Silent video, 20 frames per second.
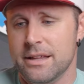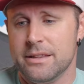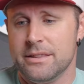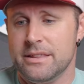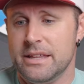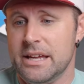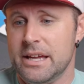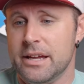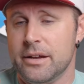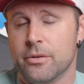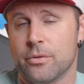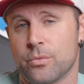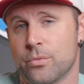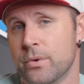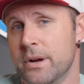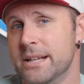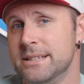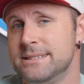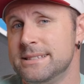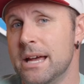The
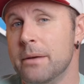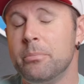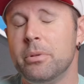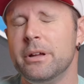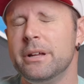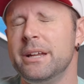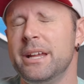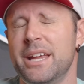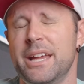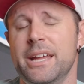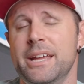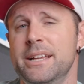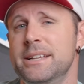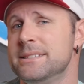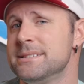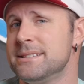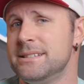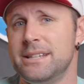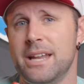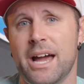red Zeppelin
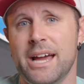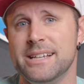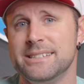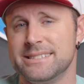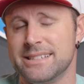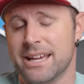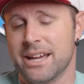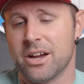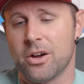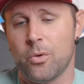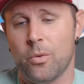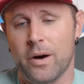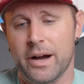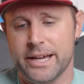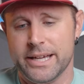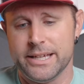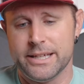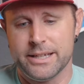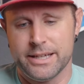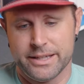is nice and
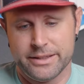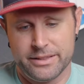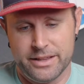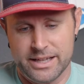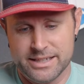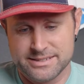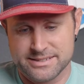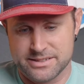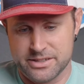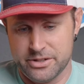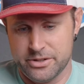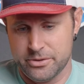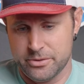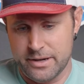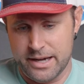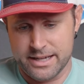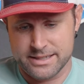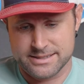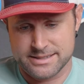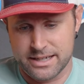quiet unless you
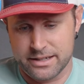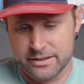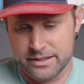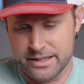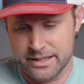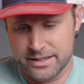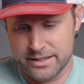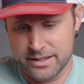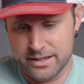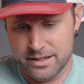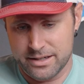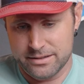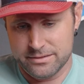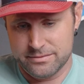accidentally